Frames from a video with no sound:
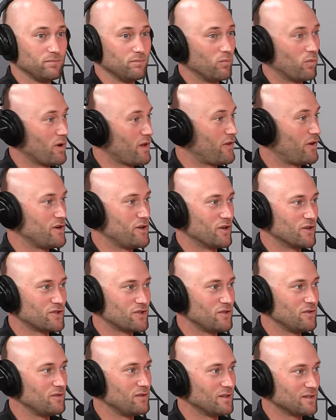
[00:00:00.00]
whether you're
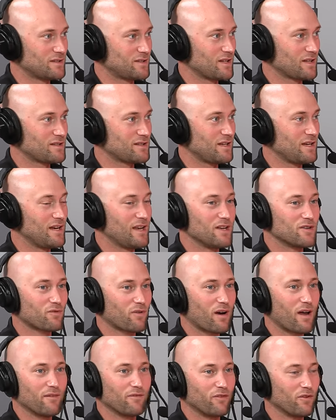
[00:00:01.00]
shooting a sixteen inch
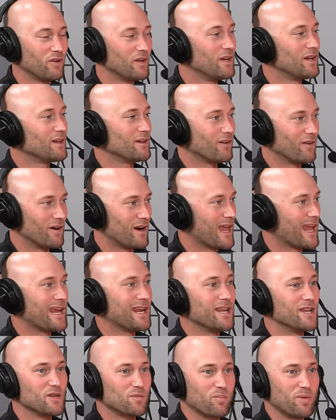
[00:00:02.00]
rifle or an
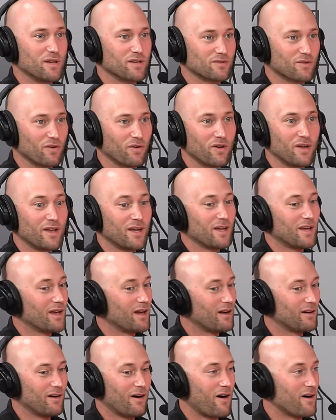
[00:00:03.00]
eight inch pistol,
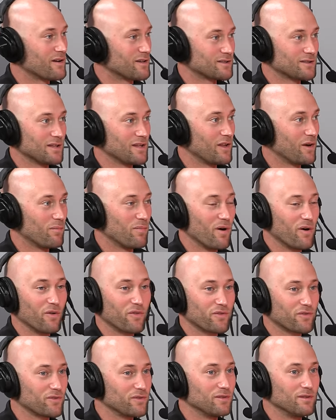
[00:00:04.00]
honestly, they're
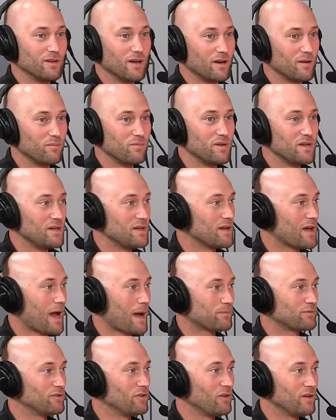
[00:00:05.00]
both going to be
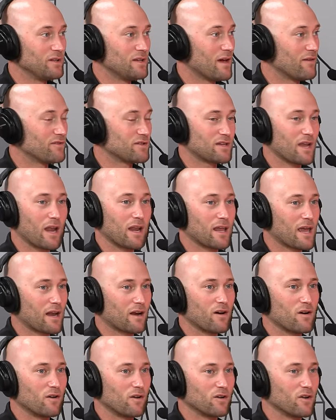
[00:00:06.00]
absolutely devastating at
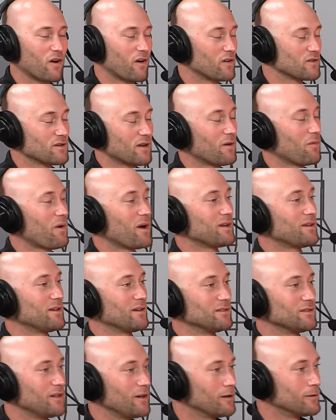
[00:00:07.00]
one hundred yards on a
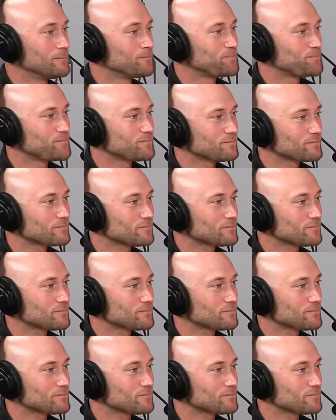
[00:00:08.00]
whitetail deer. Yeah,